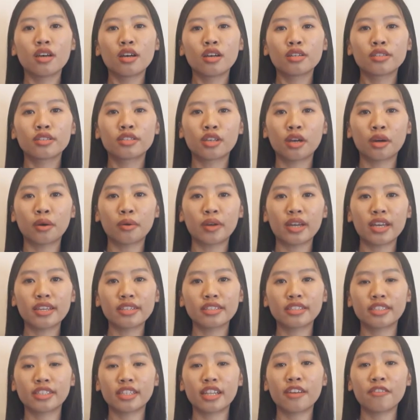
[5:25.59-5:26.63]
So
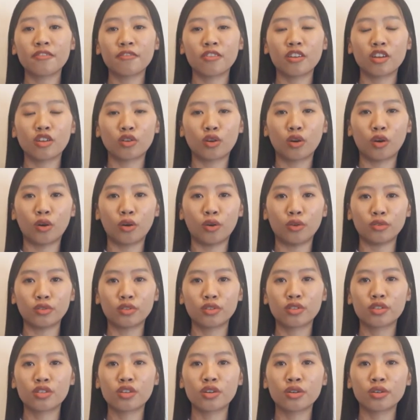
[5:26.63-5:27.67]
it's
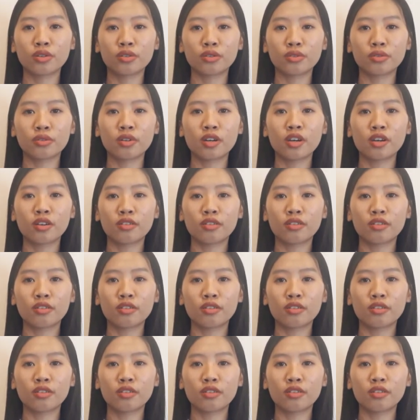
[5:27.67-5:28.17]
difficult to